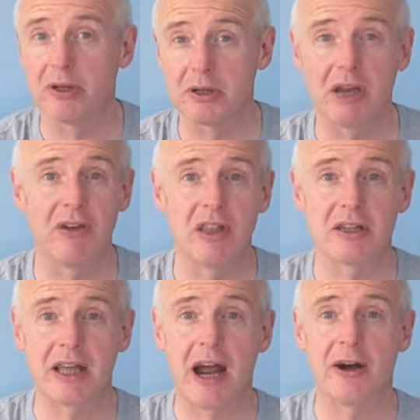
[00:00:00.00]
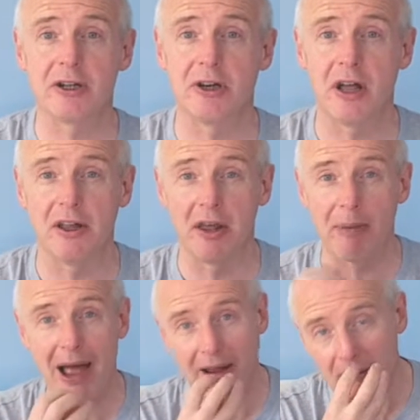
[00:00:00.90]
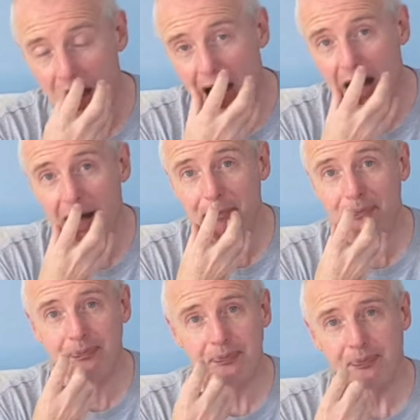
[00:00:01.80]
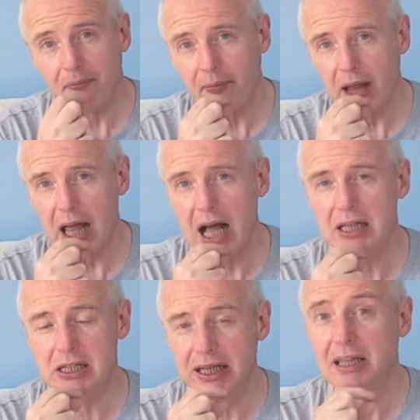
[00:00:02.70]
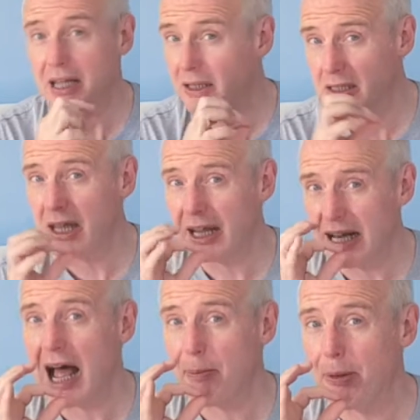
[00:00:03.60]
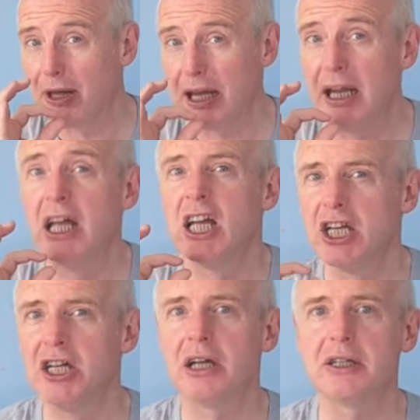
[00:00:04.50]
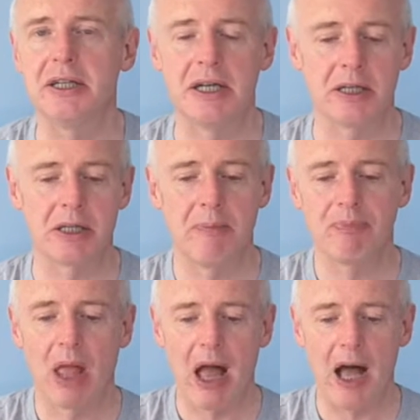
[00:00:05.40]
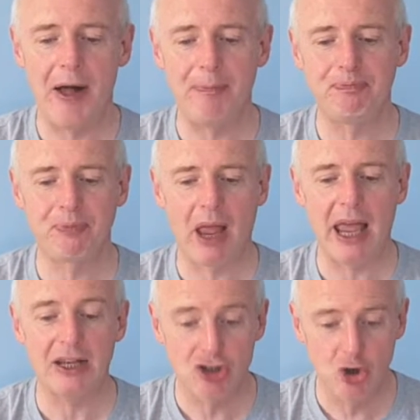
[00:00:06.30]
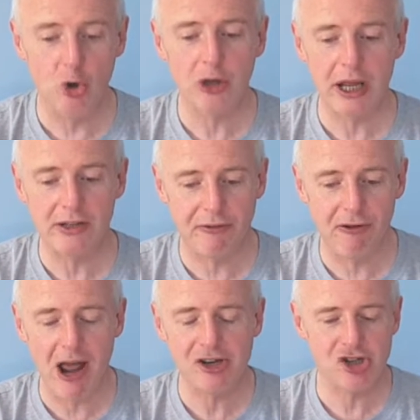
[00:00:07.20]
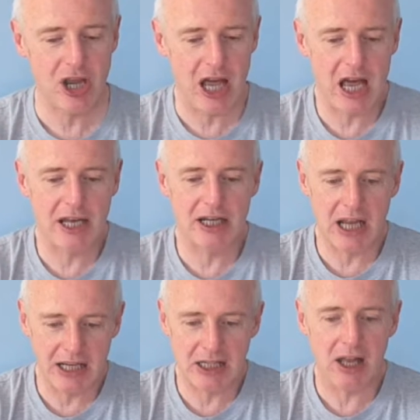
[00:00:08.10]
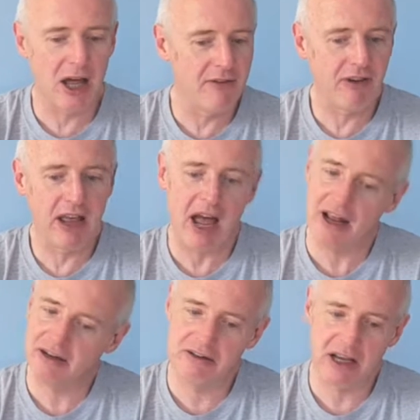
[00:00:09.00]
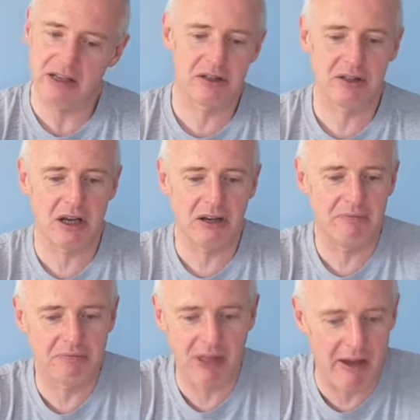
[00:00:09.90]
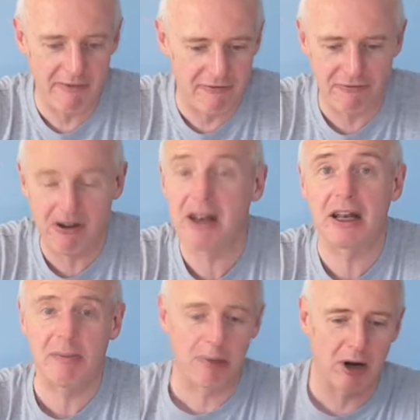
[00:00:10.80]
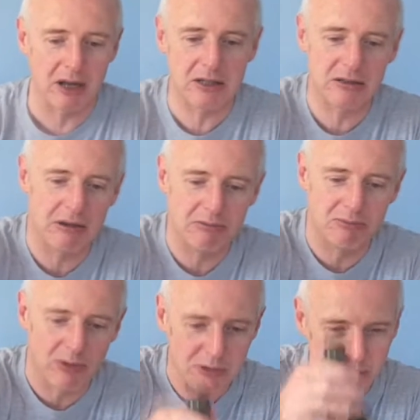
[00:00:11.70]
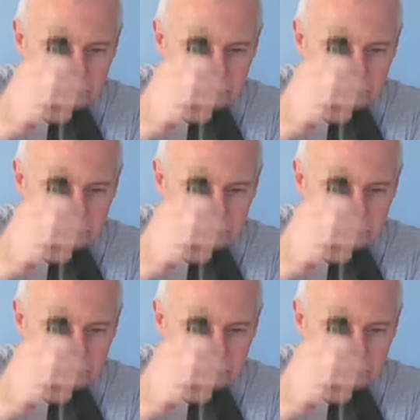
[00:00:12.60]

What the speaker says: that's giving this character at the back. That slight appley nuttiness. It's good, it's fresh, and it's lively, and it's a friendly price. What's